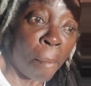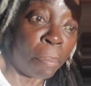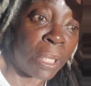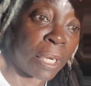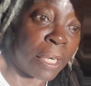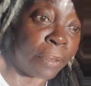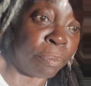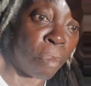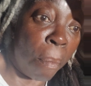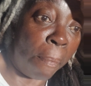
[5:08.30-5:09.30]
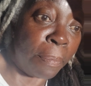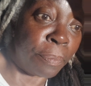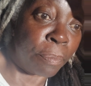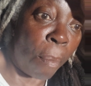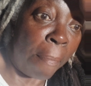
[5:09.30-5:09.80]
But,
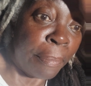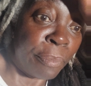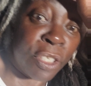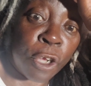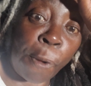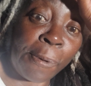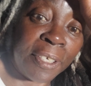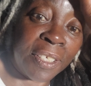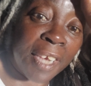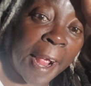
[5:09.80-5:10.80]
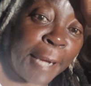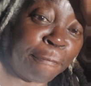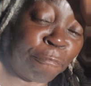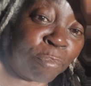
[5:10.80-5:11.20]
that's all I wanted to say.